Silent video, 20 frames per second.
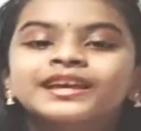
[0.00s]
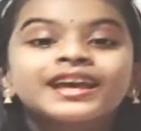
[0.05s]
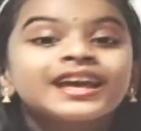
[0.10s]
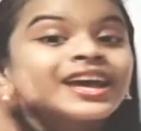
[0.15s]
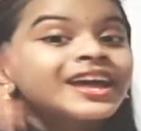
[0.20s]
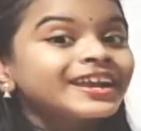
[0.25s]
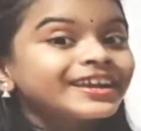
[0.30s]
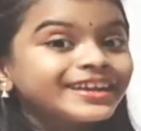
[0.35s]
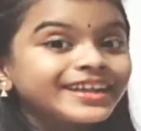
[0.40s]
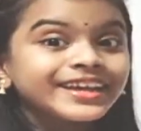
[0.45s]

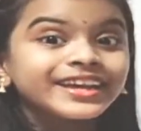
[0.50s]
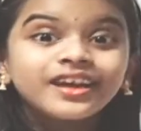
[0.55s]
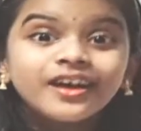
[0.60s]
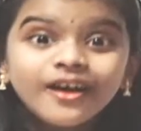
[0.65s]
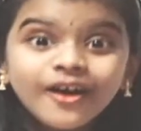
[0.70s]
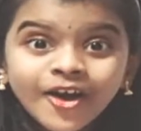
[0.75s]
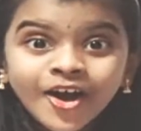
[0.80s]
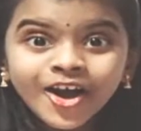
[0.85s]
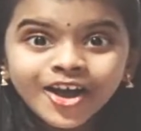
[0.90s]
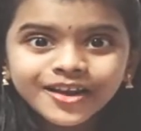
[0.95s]
They
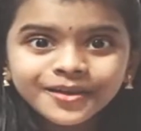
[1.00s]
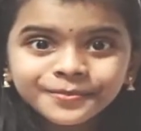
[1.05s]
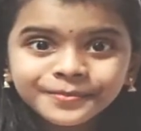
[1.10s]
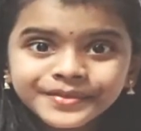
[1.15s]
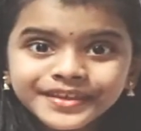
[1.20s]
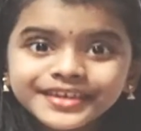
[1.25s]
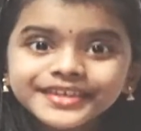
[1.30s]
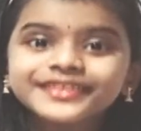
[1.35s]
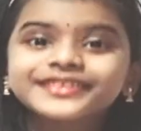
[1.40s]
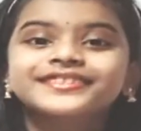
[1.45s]
all
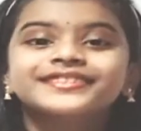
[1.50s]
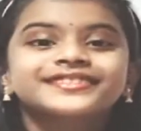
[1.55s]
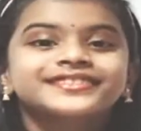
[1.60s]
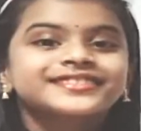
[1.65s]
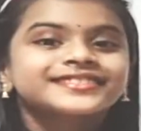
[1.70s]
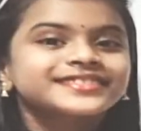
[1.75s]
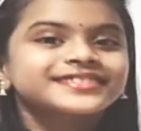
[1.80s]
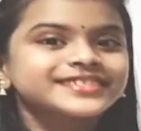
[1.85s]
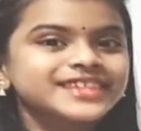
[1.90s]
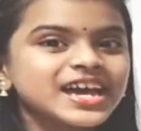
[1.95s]
mean
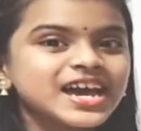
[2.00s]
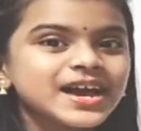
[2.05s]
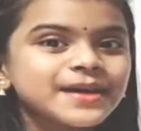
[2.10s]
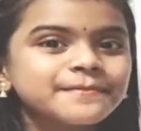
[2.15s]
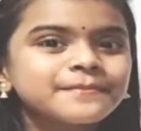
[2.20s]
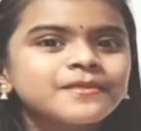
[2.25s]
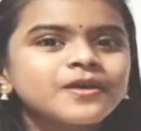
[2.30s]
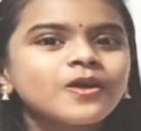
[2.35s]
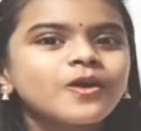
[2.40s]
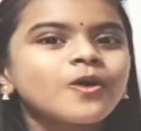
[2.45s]
some
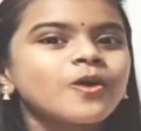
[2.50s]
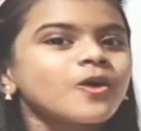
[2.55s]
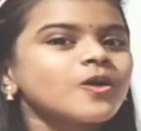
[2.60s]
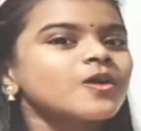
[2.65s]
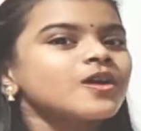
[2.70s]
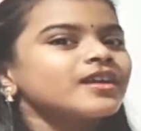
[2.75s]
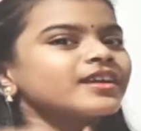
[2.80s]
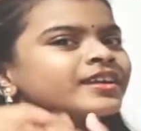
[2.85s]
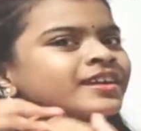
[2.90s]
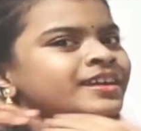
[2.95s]
or
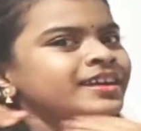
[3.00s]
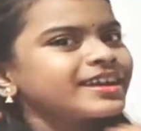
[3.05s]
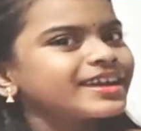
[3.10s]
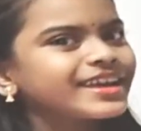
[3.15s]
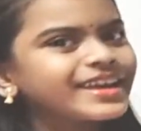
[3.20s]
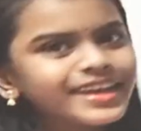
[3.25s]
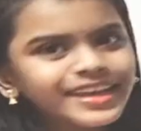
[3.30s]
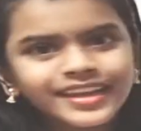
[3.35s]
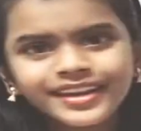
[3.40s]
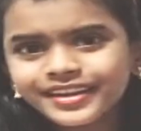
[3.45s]

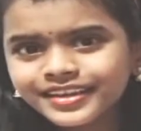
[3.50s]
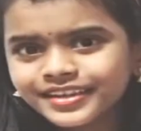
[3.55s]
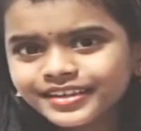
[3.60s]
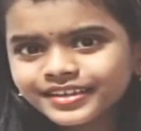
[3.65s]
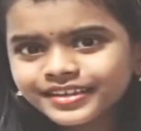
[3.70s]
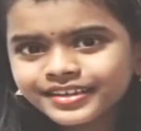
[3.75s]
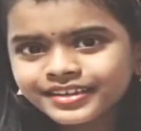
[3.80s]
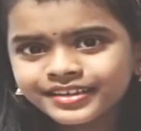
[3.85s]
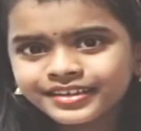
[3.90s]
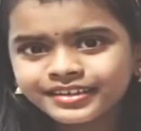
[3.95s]

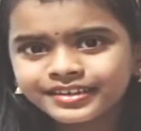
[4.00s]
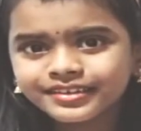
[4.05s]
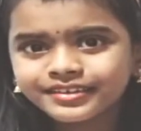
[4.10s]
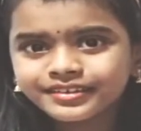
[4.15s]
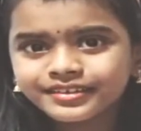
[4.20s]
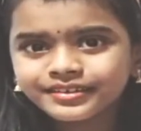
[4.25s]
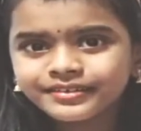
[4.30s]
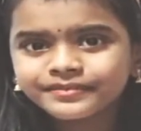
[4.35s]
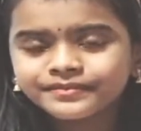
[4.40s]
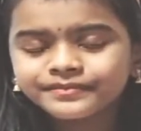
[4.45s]
any.